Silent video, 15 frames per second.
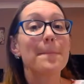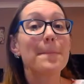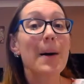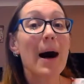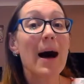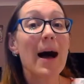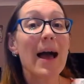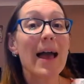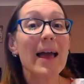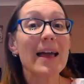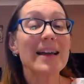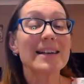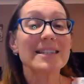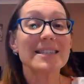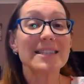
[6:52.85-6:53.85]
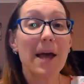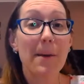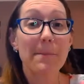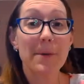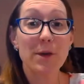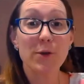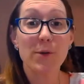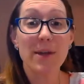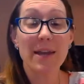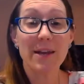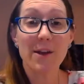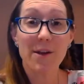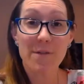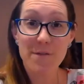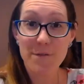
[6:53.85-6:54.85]
buy
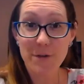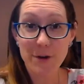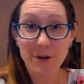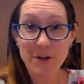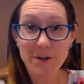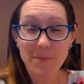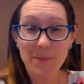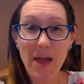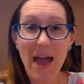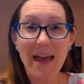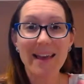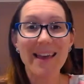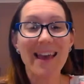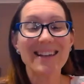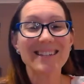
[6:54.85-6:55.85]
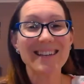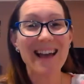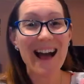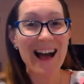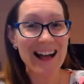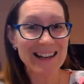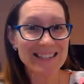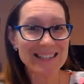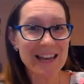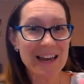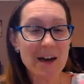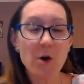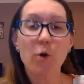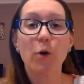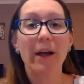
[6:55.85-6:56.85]
Siberian fur and get
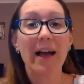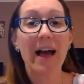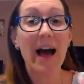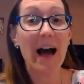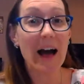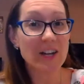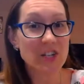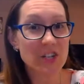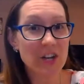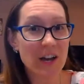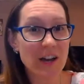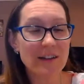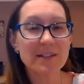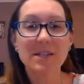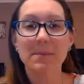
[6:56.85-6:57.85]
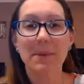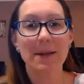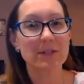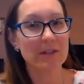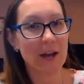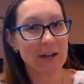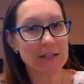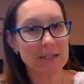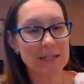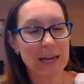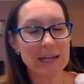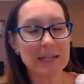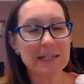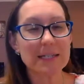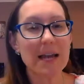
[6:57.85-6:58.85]
cassia or kasha, depends on how you
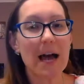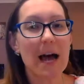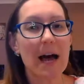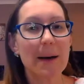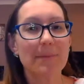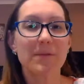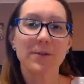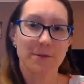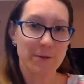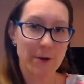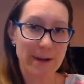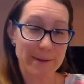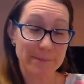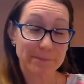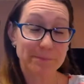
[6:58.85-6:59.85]
say it, for free.